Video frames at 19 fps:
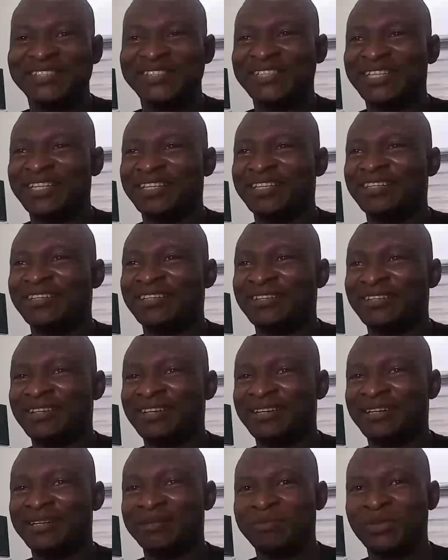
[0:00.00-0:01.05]
today.
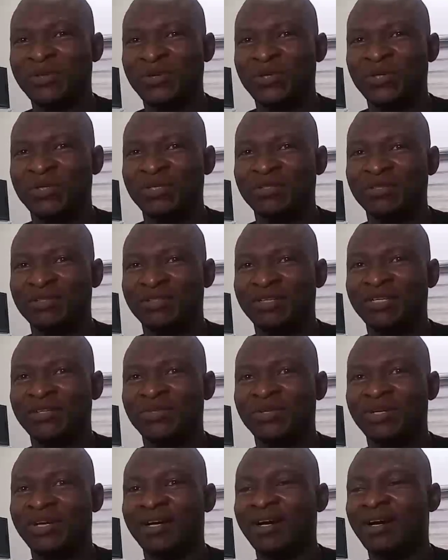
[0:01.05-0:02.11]
I am your
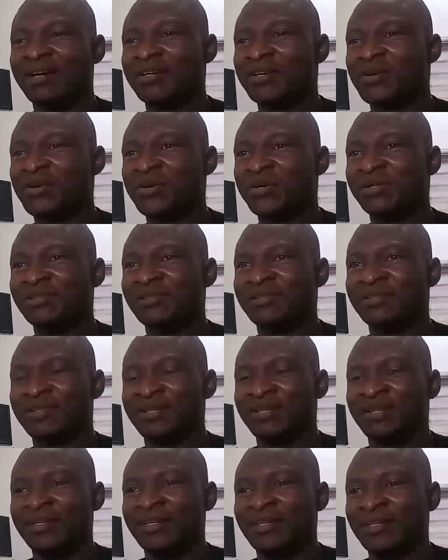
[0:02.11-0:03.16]
regular anchor,
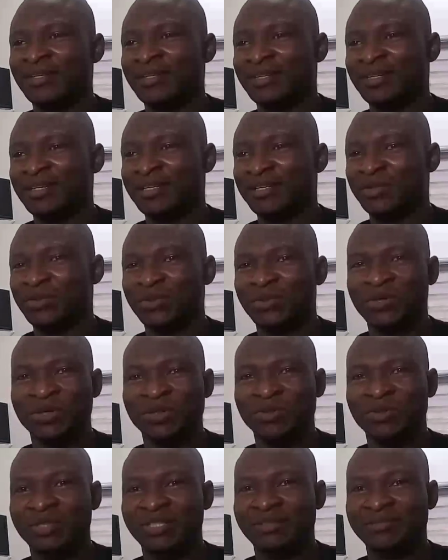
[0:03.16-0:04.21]
Negedu
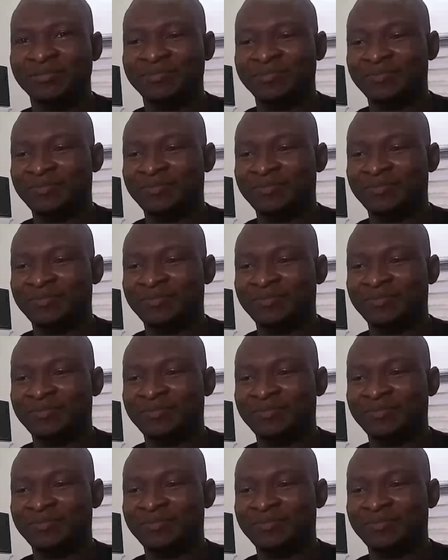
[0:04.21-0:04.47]
Godwin.